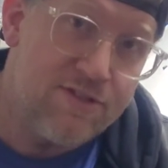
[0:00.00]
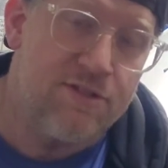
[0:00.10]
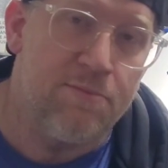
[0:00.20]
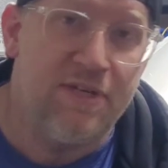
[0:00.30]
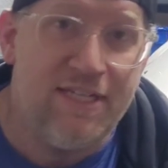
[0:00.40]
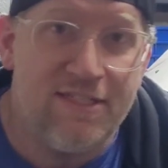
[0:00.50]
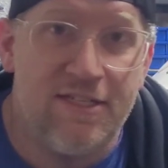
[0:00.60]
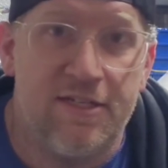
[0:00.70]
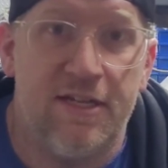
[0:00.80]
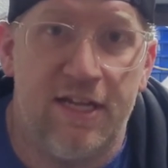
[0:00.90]
some
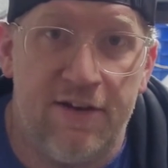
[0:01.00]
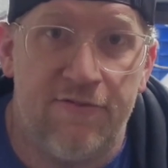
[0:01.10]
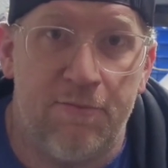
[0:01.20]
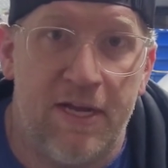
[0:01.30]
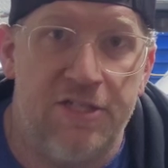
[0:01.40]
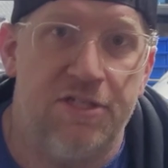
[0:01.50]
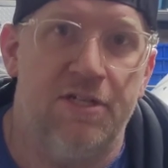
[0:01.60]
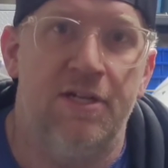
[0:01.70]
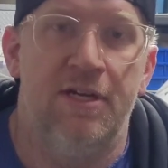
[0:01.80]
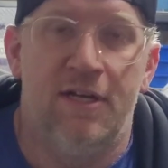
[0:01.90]
decent information
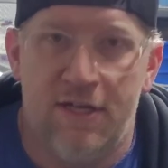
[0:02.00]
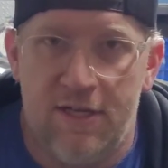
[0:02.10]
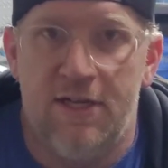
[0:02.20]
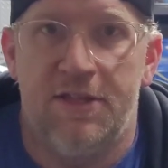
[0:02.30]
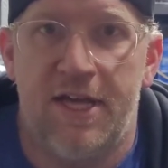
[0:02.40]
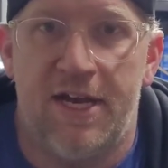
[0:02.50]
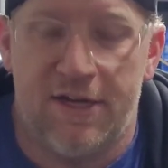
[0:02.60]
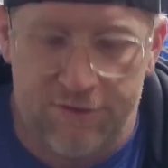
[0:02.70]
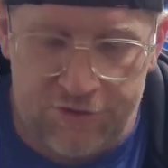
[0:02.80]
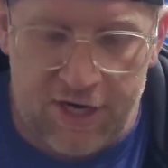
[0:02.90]
that
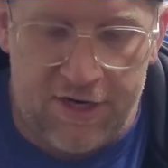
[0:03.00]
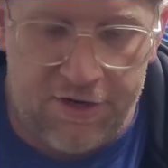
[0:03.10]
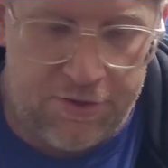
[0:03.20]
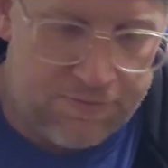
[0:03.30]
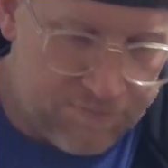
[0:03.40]
I'll try to do.